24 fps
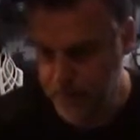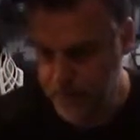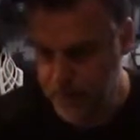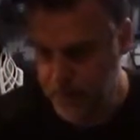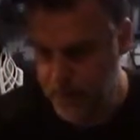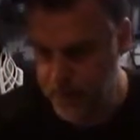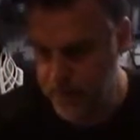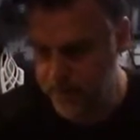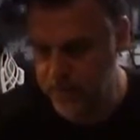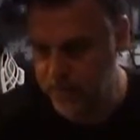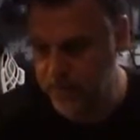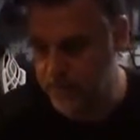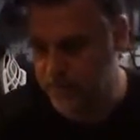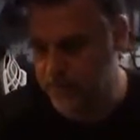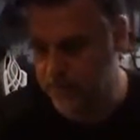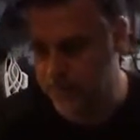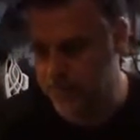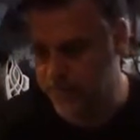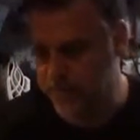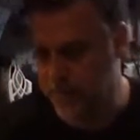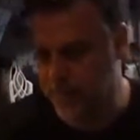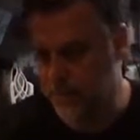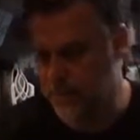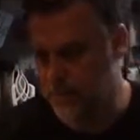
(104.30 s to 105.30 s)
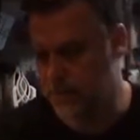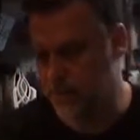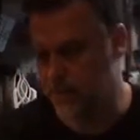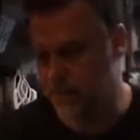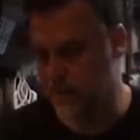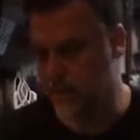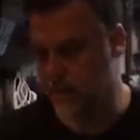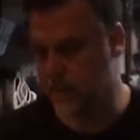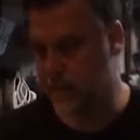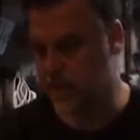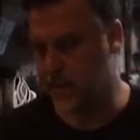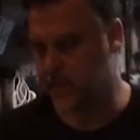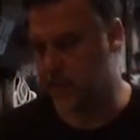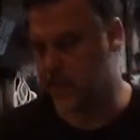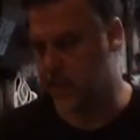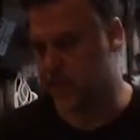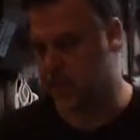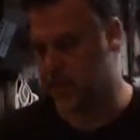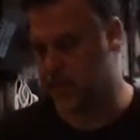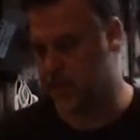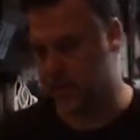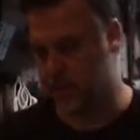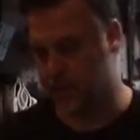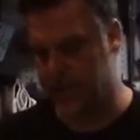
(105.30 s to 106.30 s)
I basically cleaned the
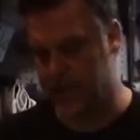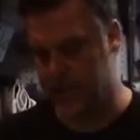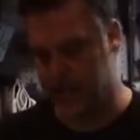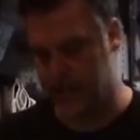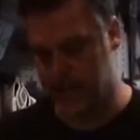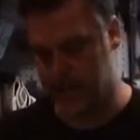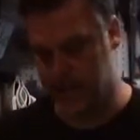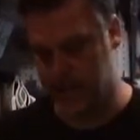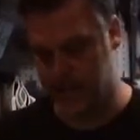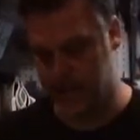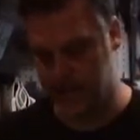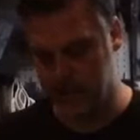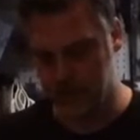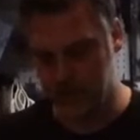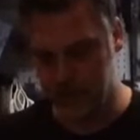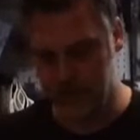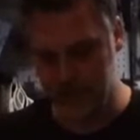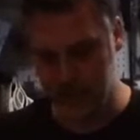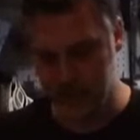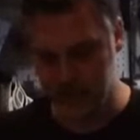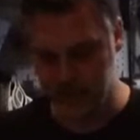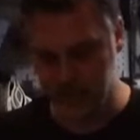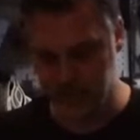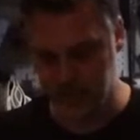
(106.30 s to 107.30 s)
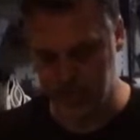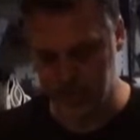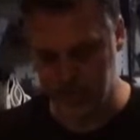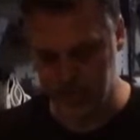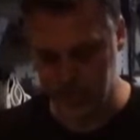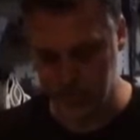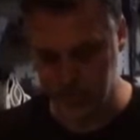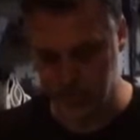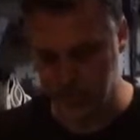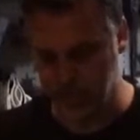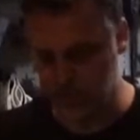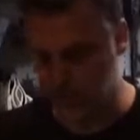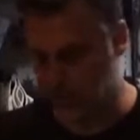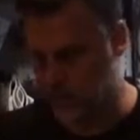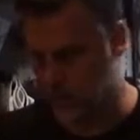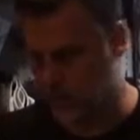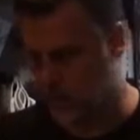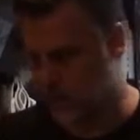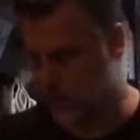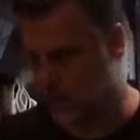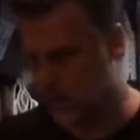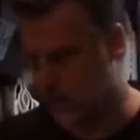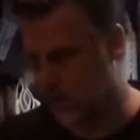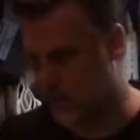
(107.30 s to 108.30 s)
parts up, and then I test drilled a
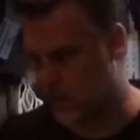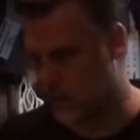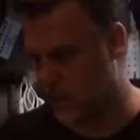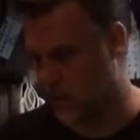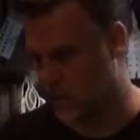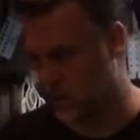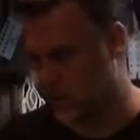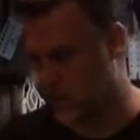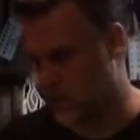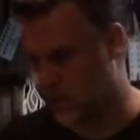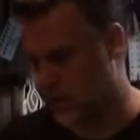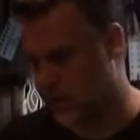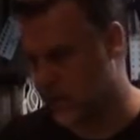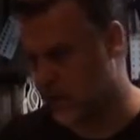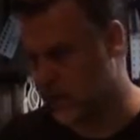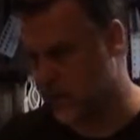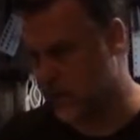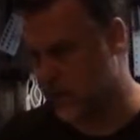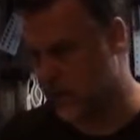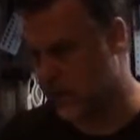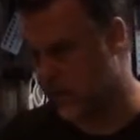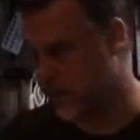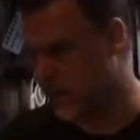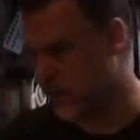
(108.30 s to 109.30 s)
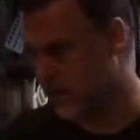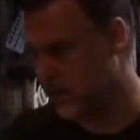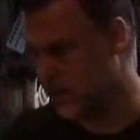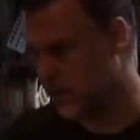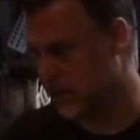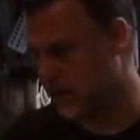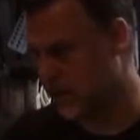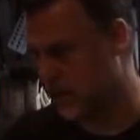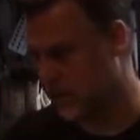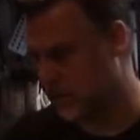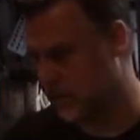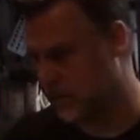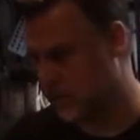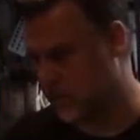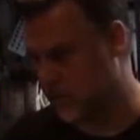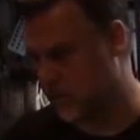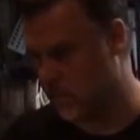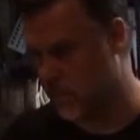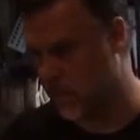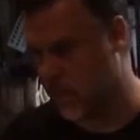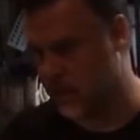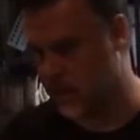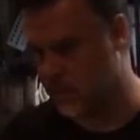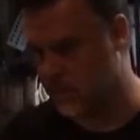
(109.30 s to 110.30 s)
couple of holes where I know I'm going to need to run
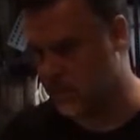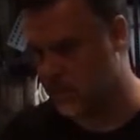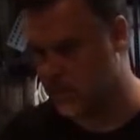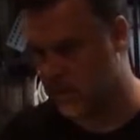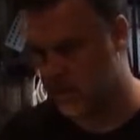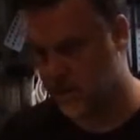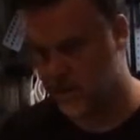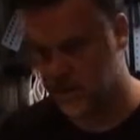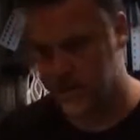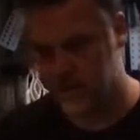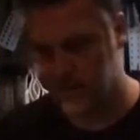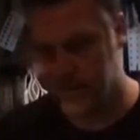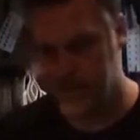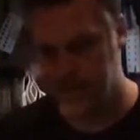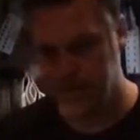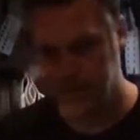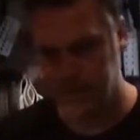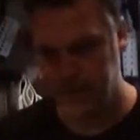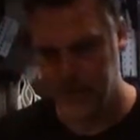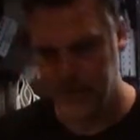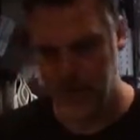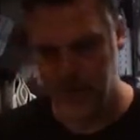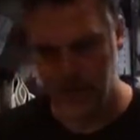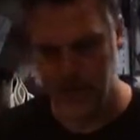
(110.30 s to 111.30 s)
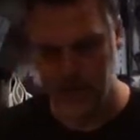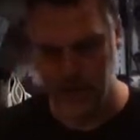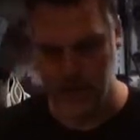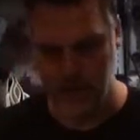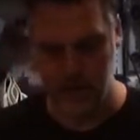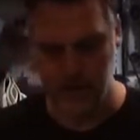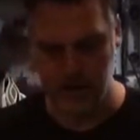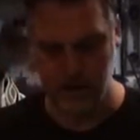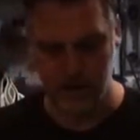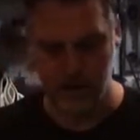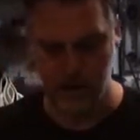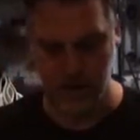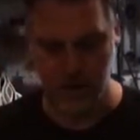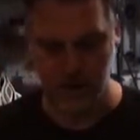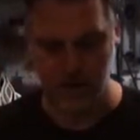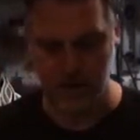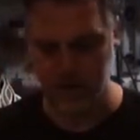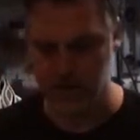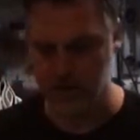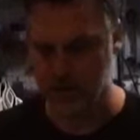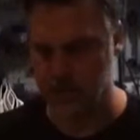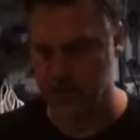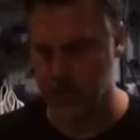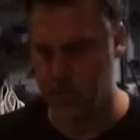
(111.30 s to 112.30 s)
wires. And I
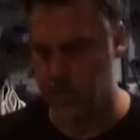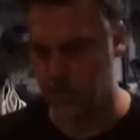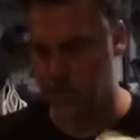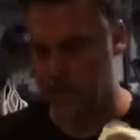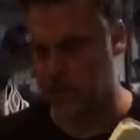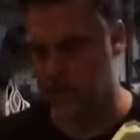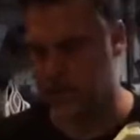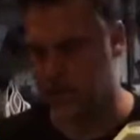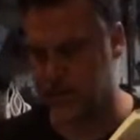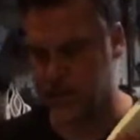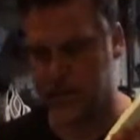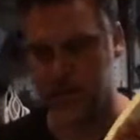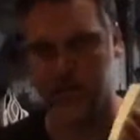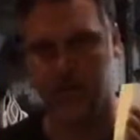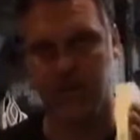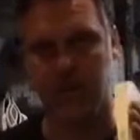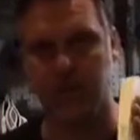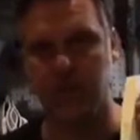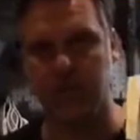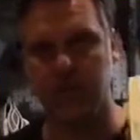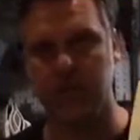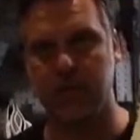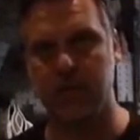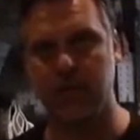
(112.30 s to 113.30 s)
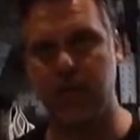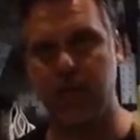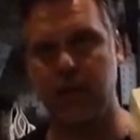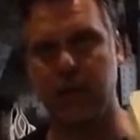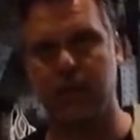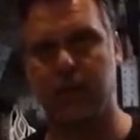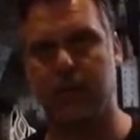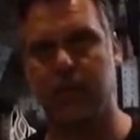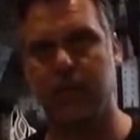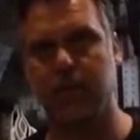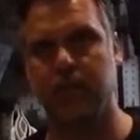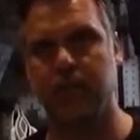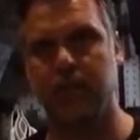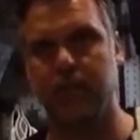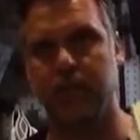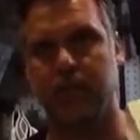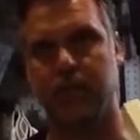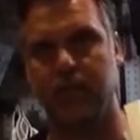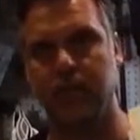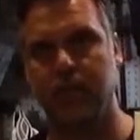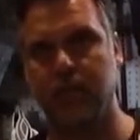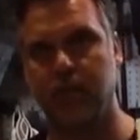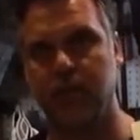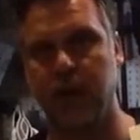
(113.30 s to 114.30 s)
wasn't sure if this thing was solid
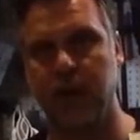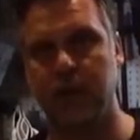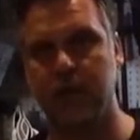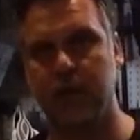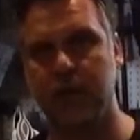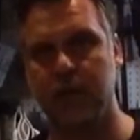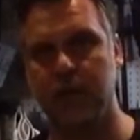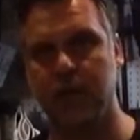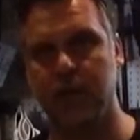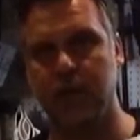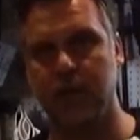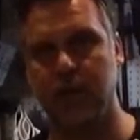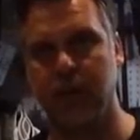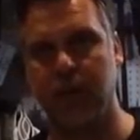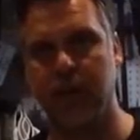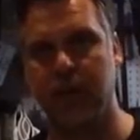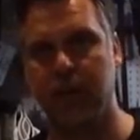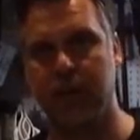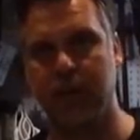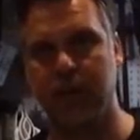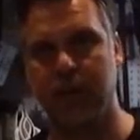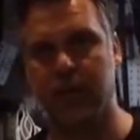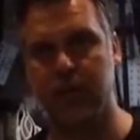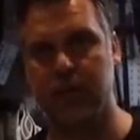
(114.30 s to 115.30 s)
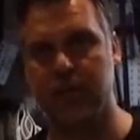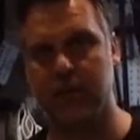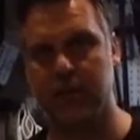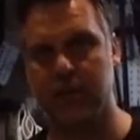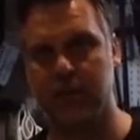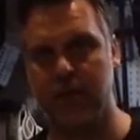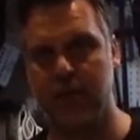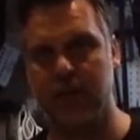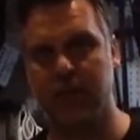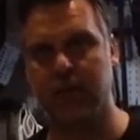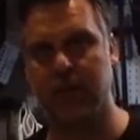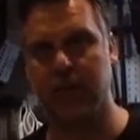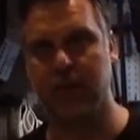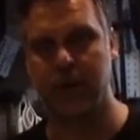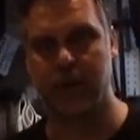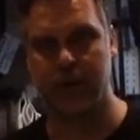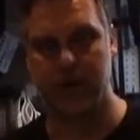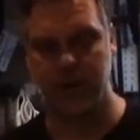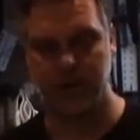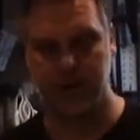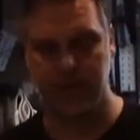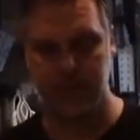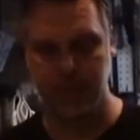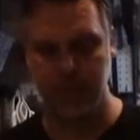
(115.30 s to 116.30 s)
resin or not, because it's heavy,
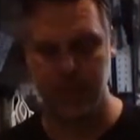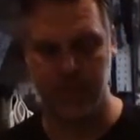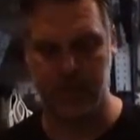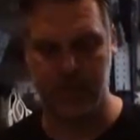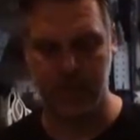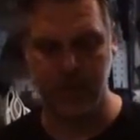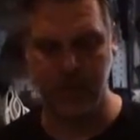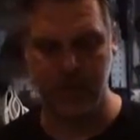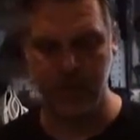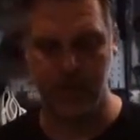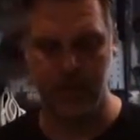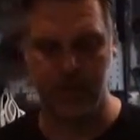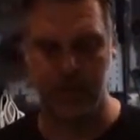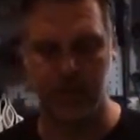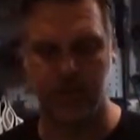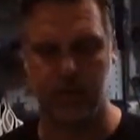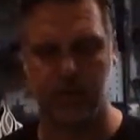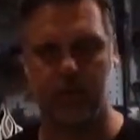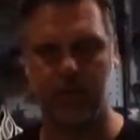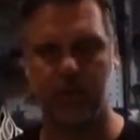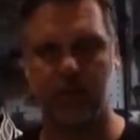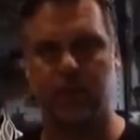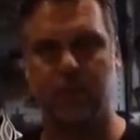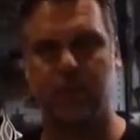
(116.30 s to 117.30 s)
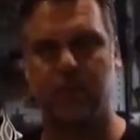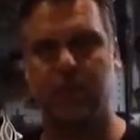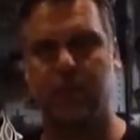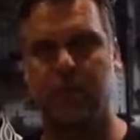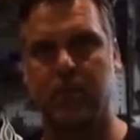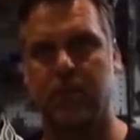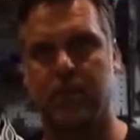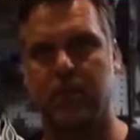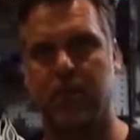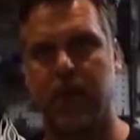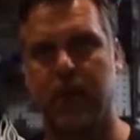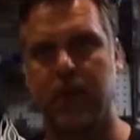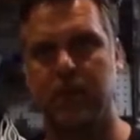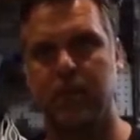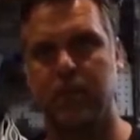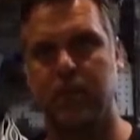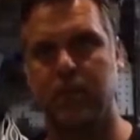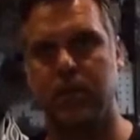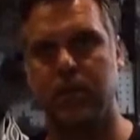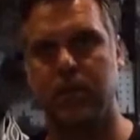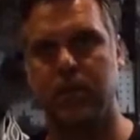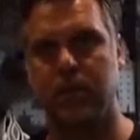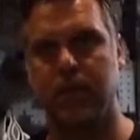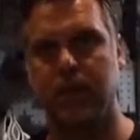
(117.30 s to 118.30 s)
but it's not. There's
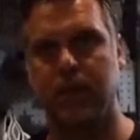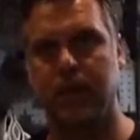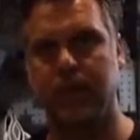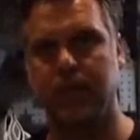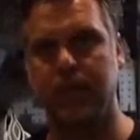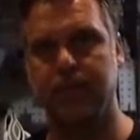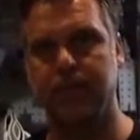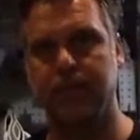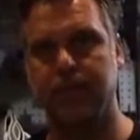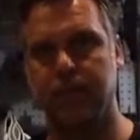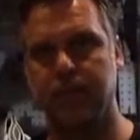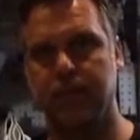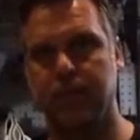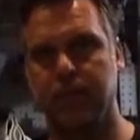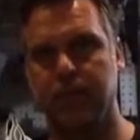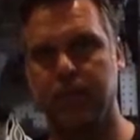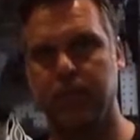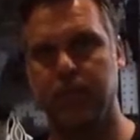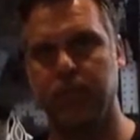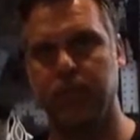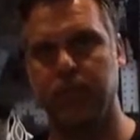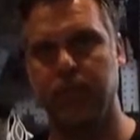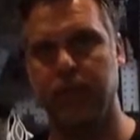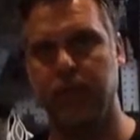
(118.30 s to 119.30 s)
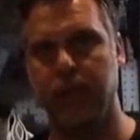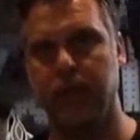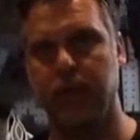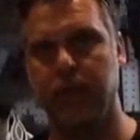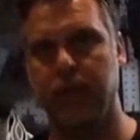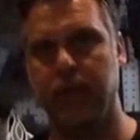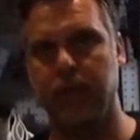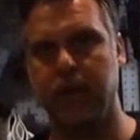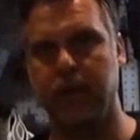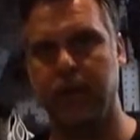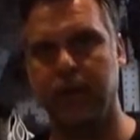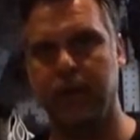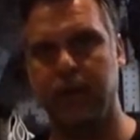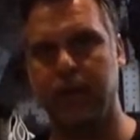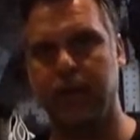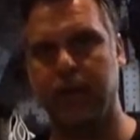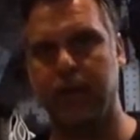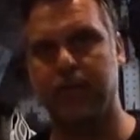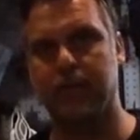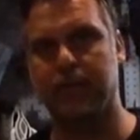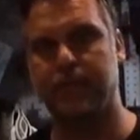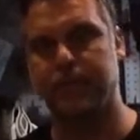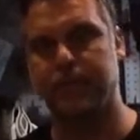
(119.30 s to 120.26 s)
actual area in there.